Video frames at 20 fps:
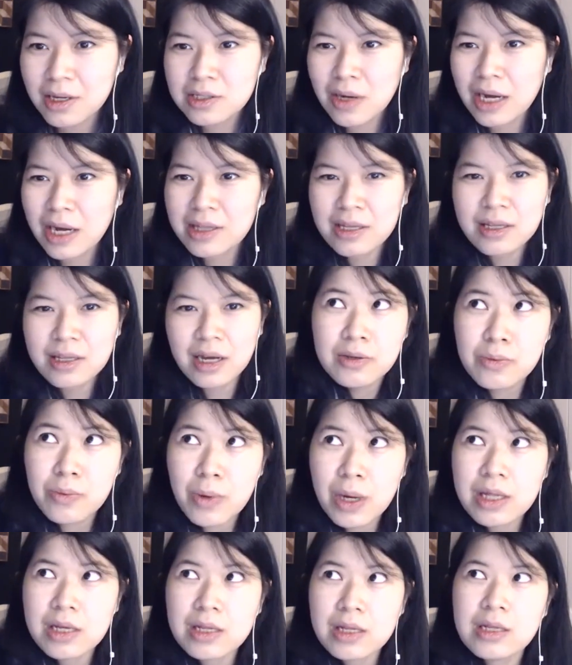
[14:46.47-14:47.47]
So I think you
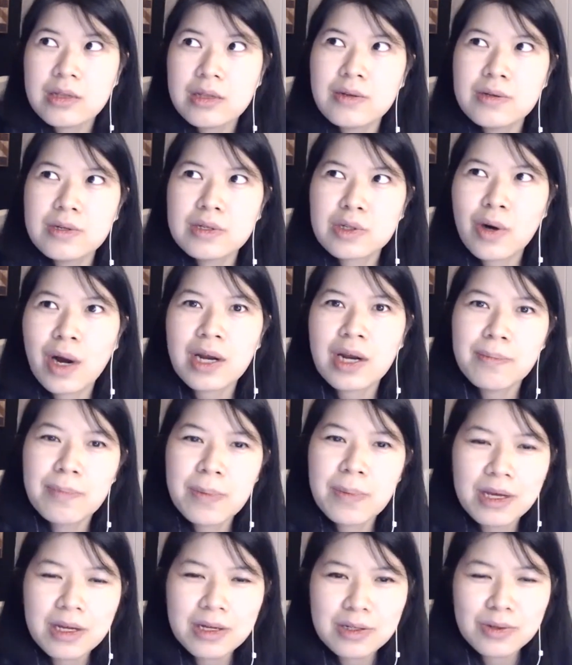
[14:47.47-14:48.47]
really need to try to
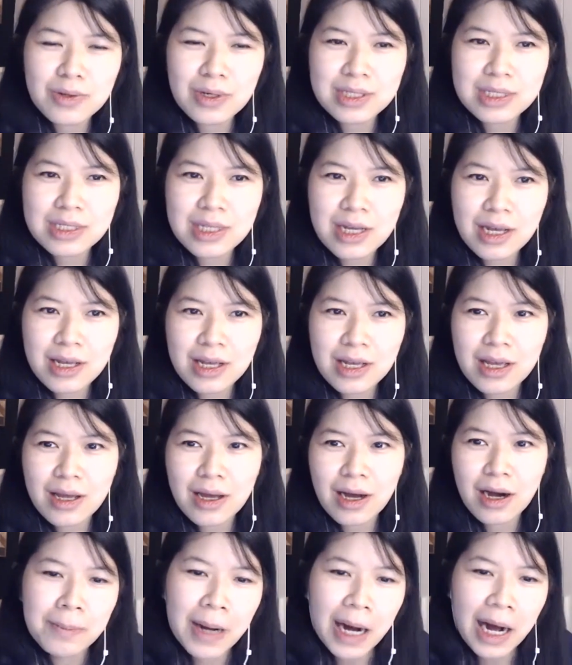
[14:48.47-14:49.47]
be interesting
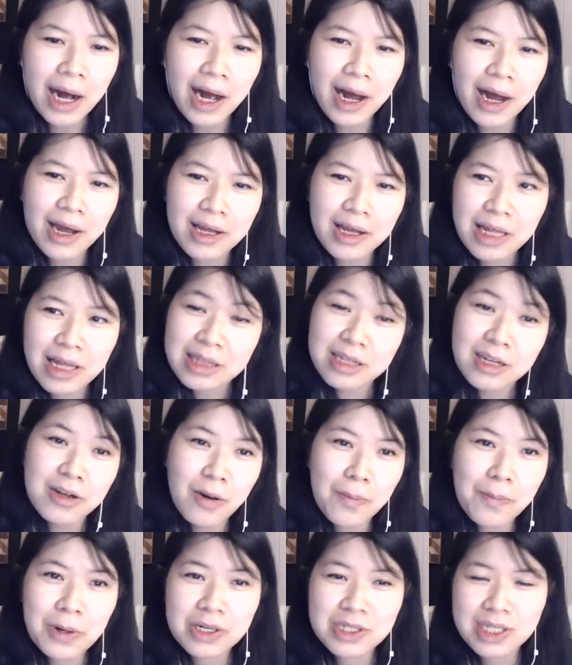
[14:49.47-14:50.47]
by letting
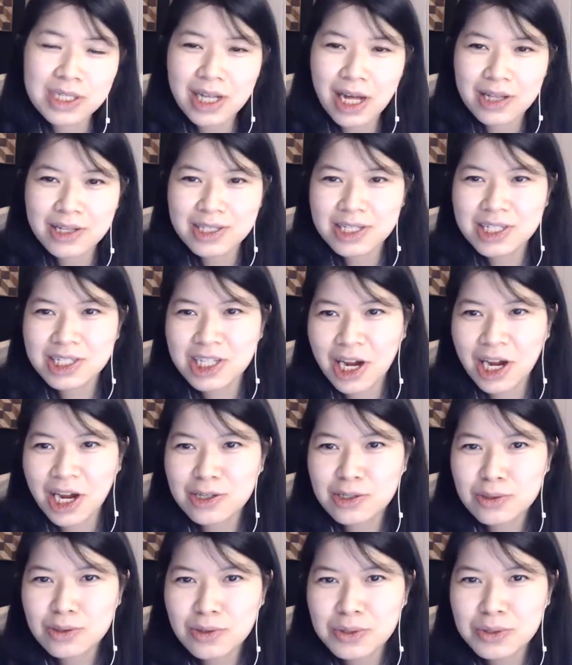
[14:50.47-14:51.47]
your personality
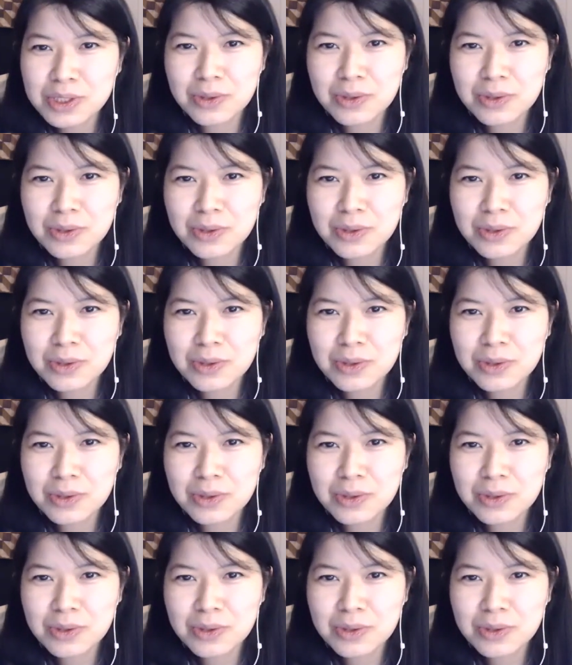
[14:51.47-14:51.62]
shine through.